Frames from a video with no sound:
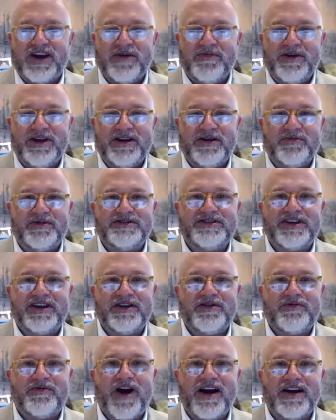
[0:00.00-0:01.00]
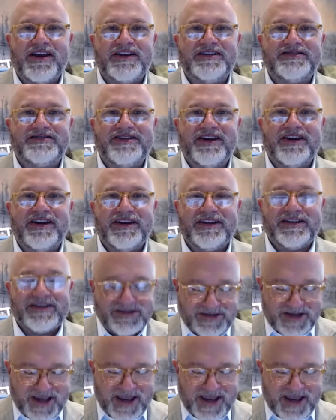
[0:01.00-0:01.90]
I mean, it was like rocket science.